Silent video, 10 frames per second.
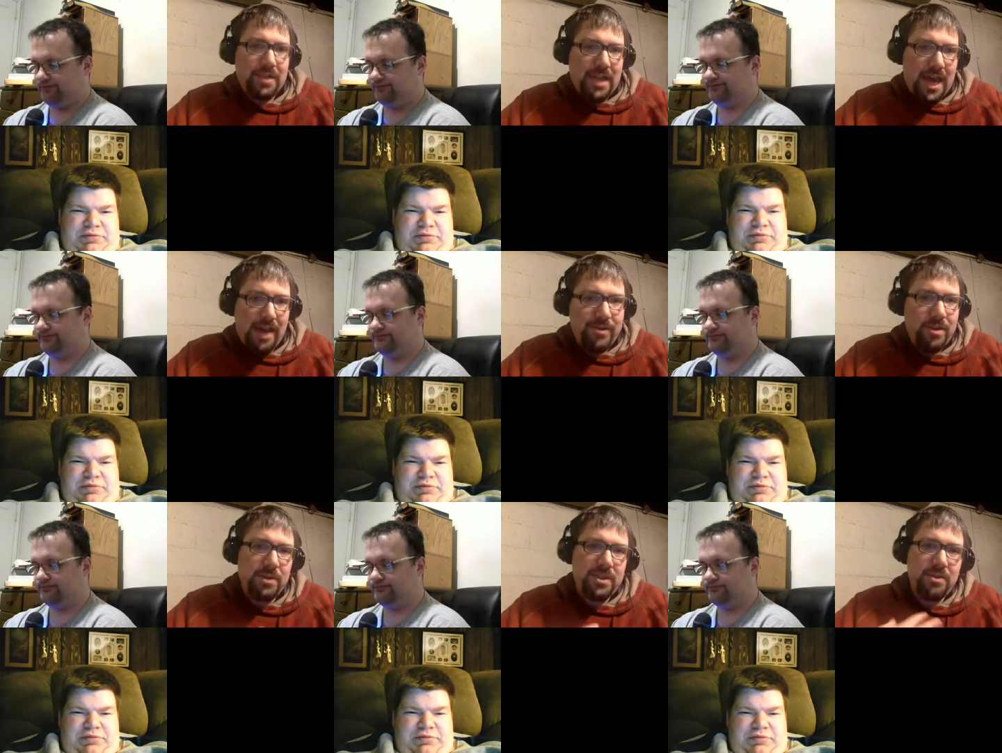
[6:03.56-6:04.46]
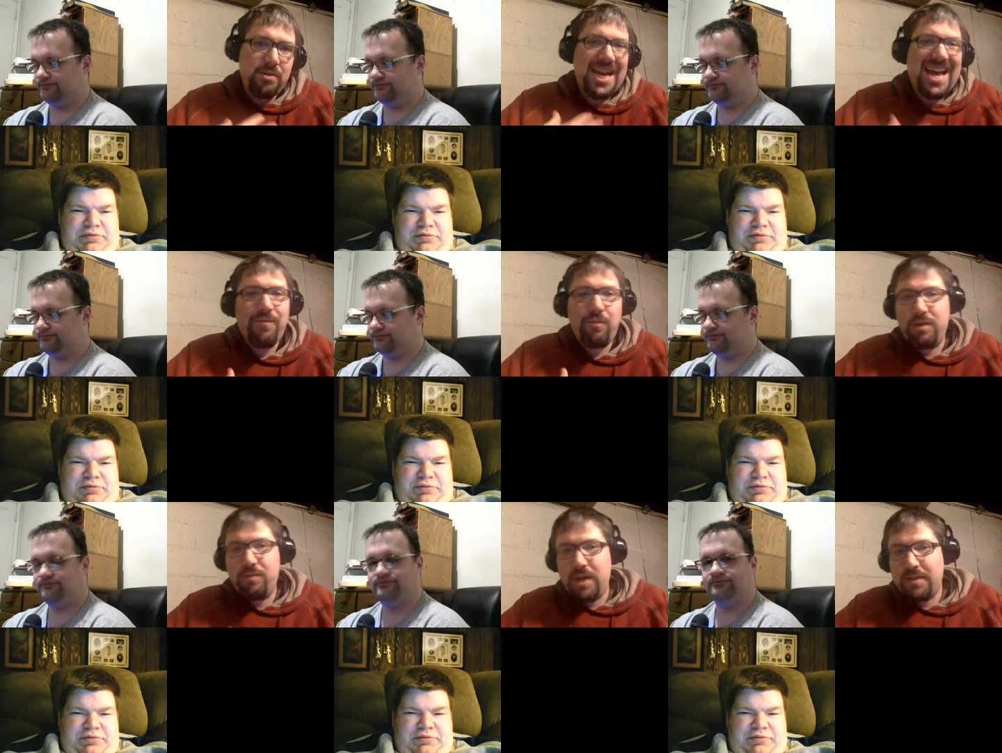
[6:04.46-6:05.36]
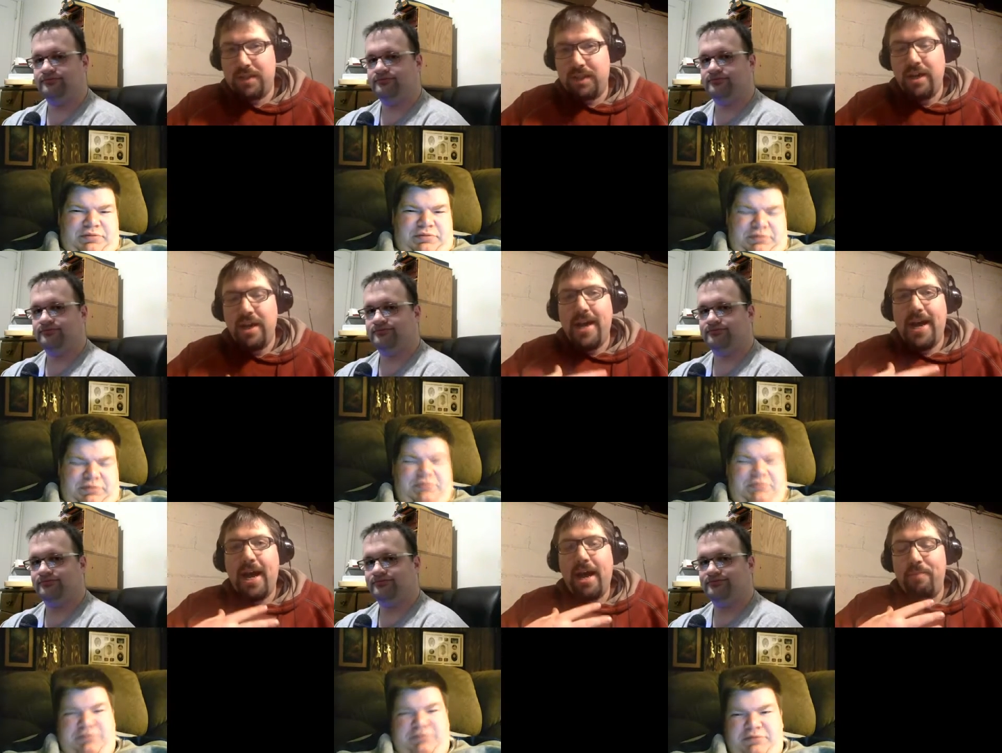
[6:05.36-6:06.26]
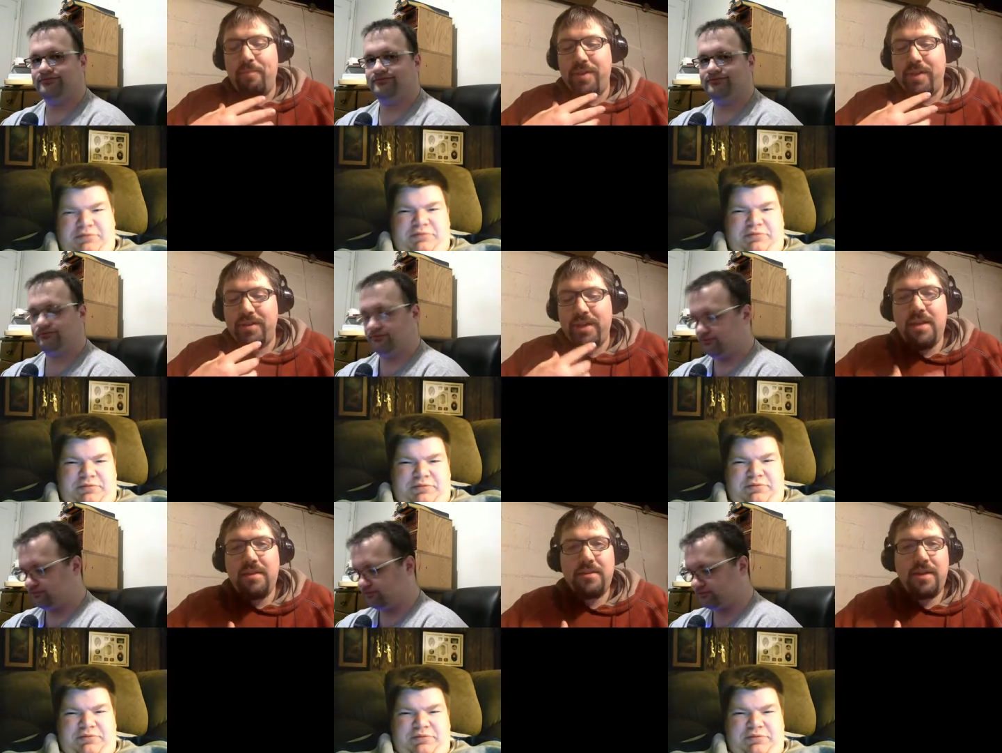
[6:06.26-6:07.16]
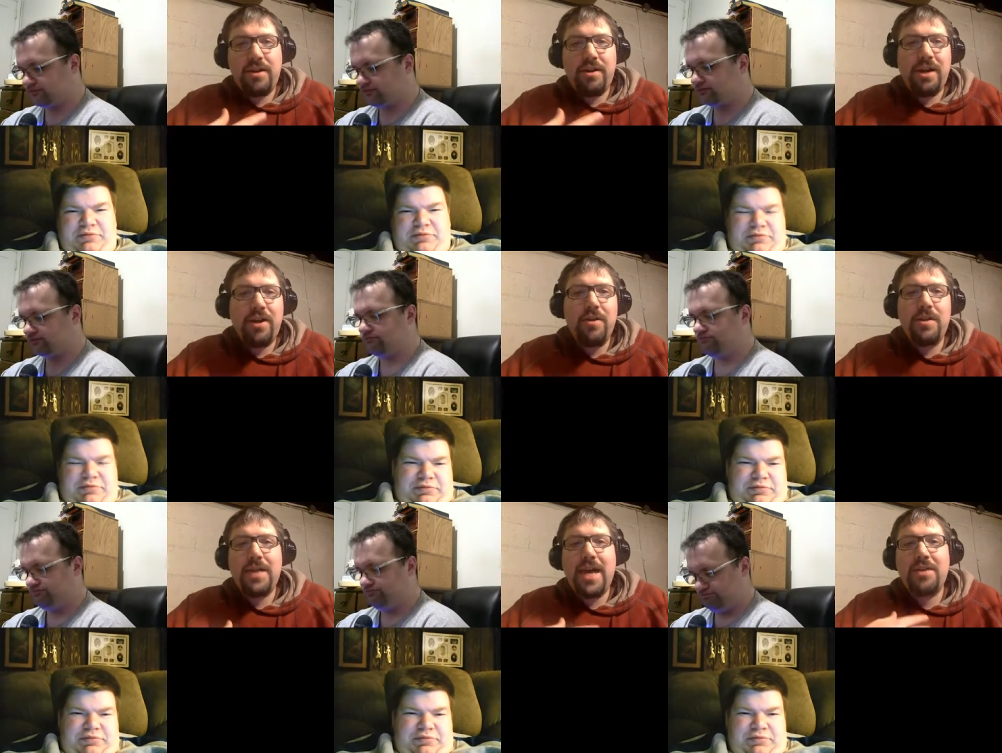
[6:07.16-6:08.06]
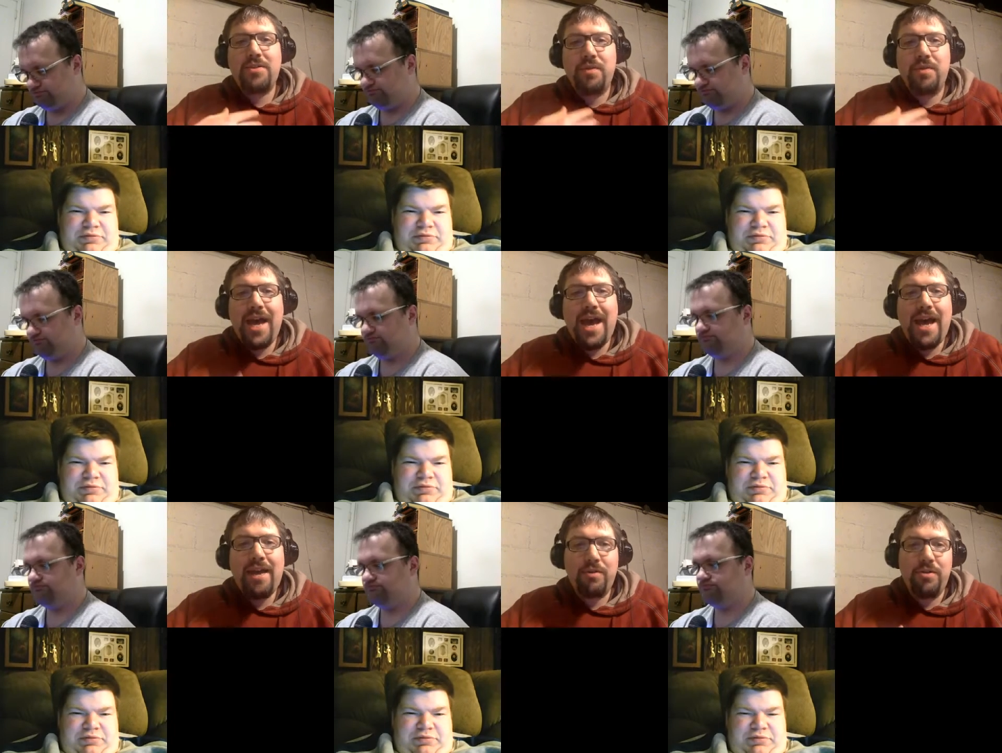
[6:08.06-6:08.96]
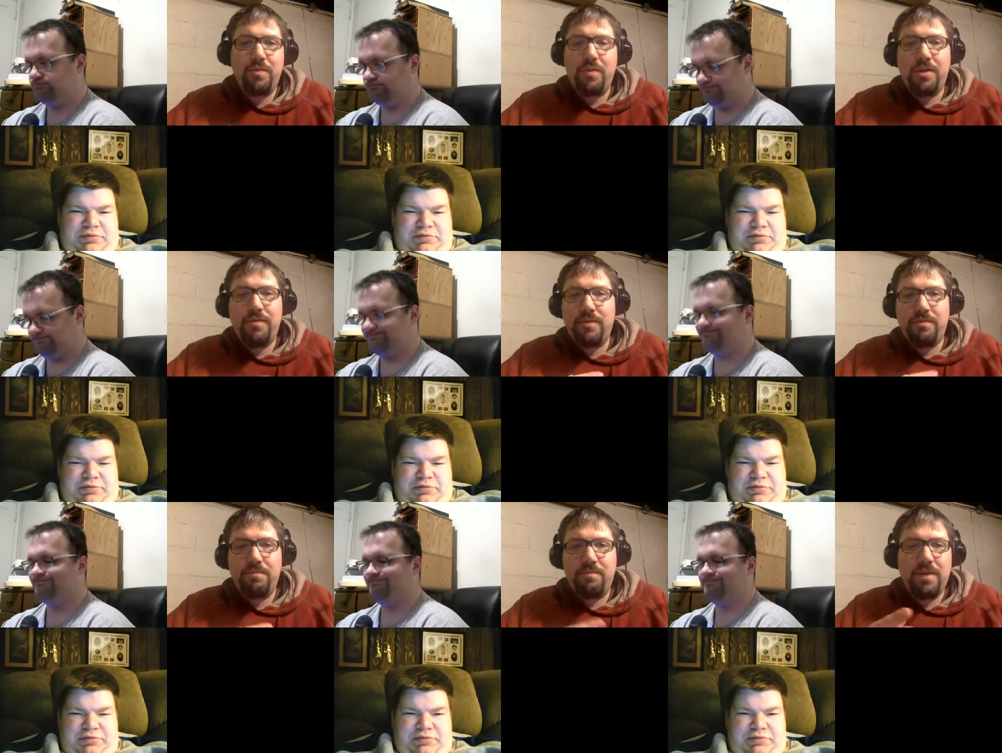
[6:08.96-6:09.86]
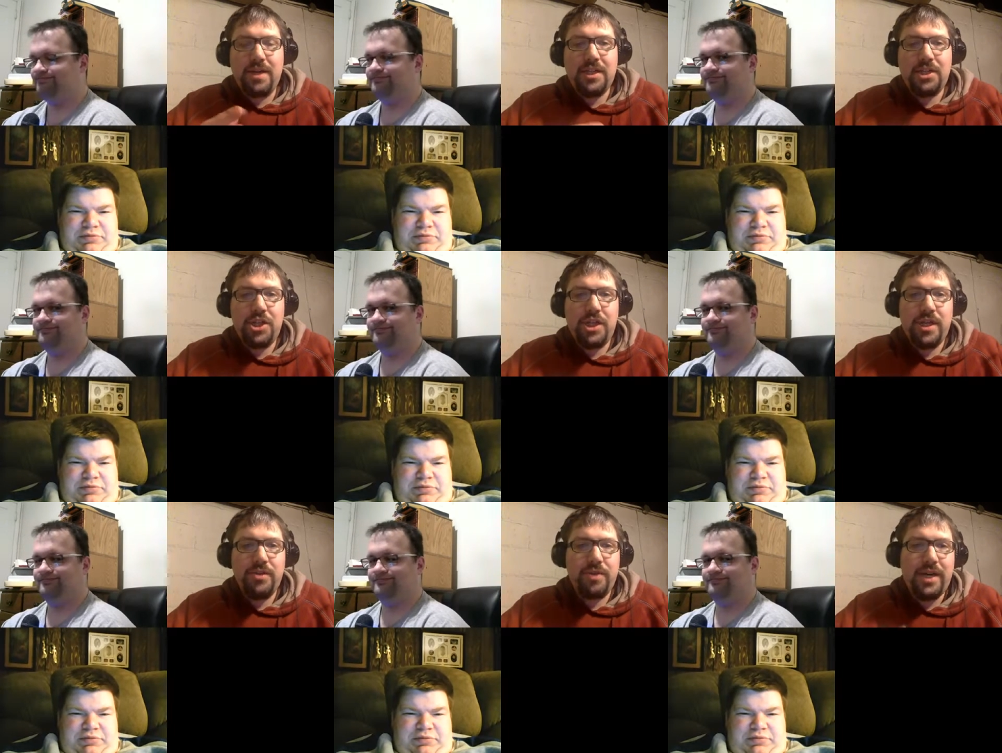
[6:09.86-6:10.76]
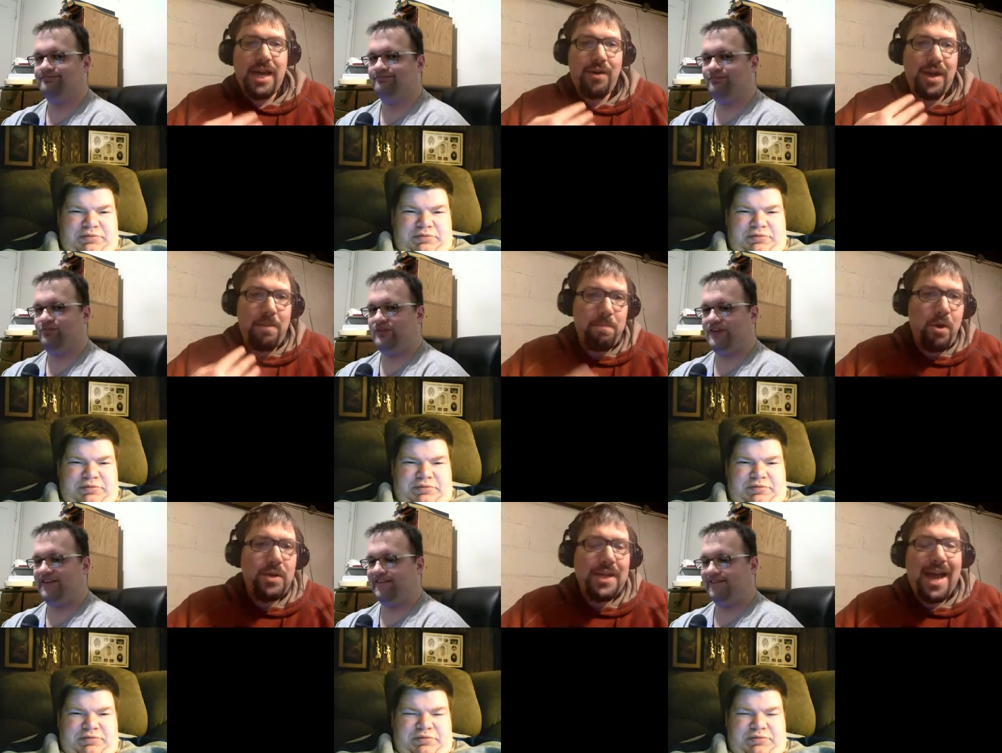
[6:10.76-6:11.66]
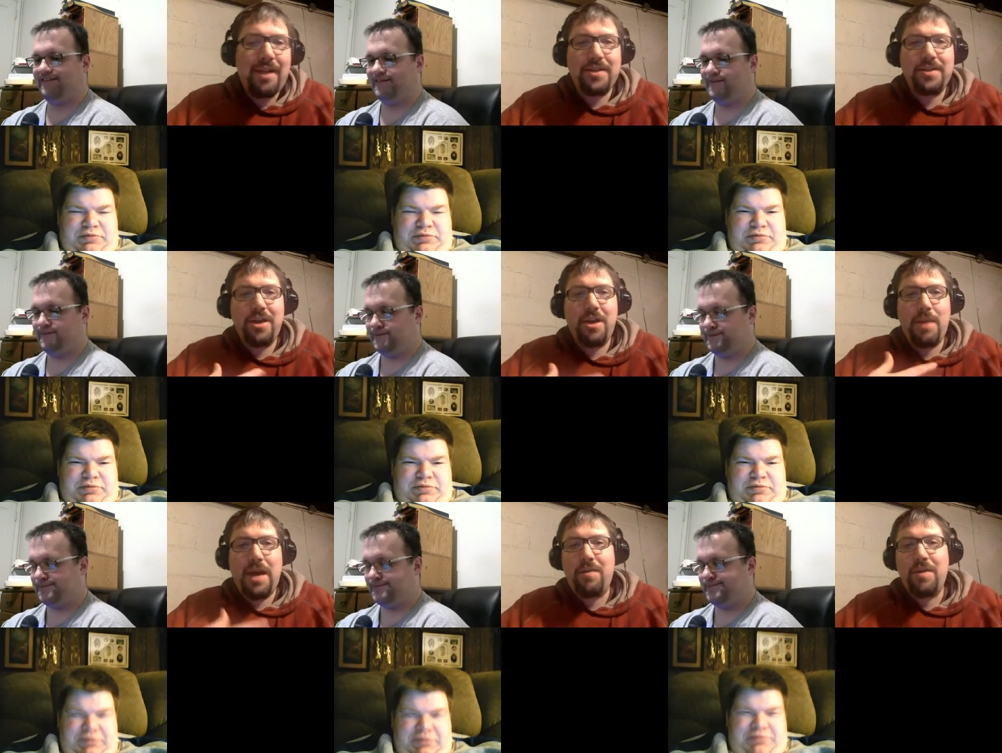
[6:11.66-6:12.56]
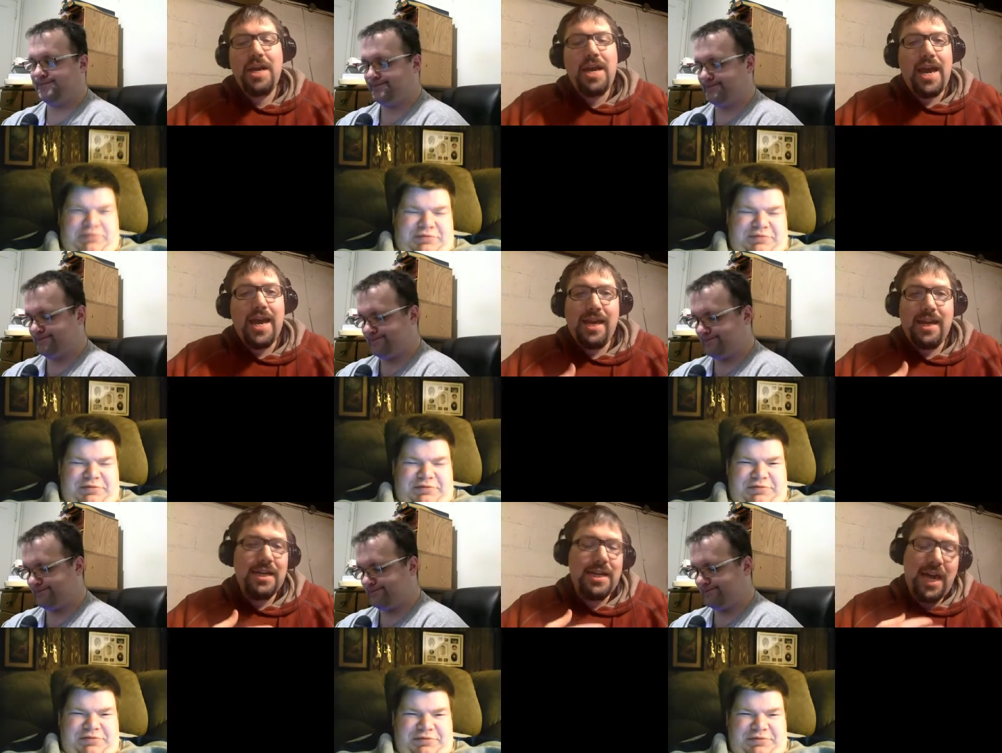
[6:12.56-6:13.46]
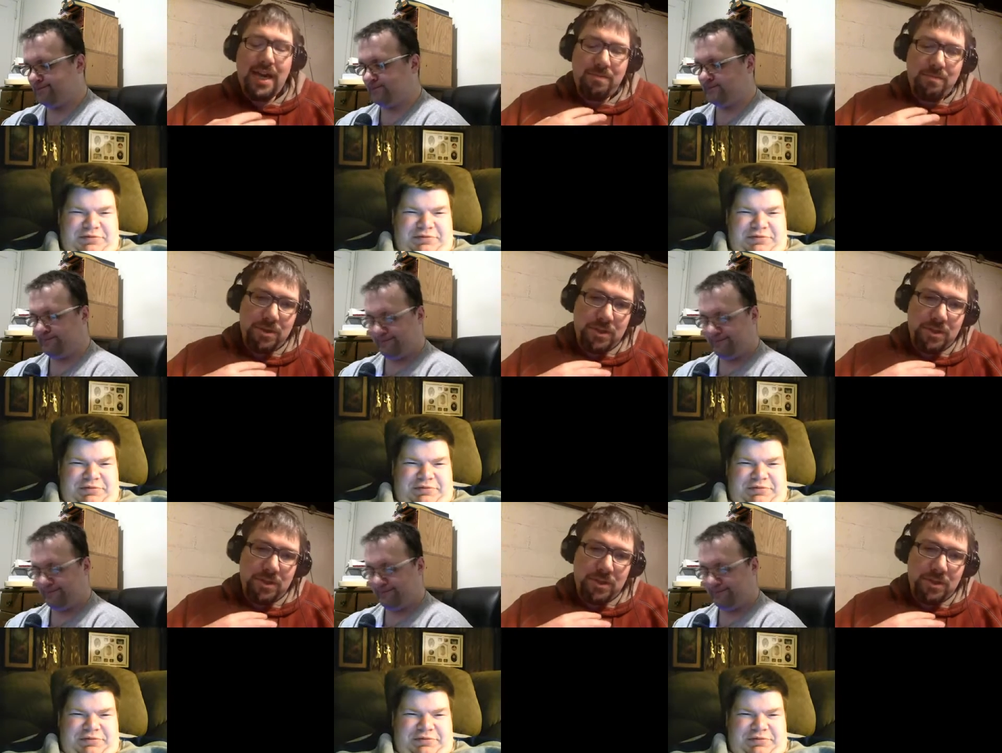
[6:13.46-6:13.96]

Speaker 1: lives but still kind of want wrestling. Mm-hmm. Um, Heath Slater, Curtis Axel, Adam Rose, and whatever rendition he is right now, and Bo Dallas come out, and and the most